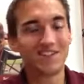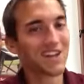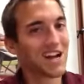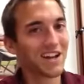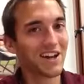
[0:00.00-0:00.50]

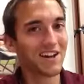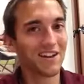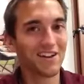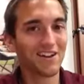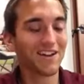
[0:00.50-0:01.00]
kind of
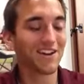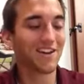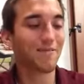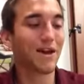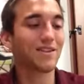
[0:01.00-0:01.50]

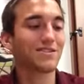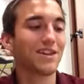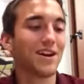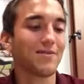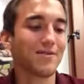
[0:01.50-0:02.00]
gotta balance
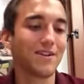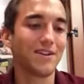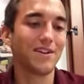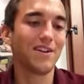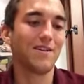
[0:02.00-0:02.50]
that.
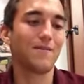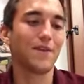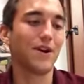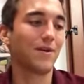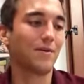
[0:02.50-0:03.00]

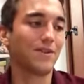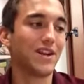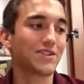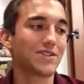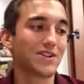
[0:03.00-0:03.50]
All right, the
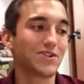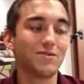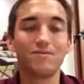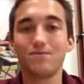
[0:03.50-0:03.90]
next section,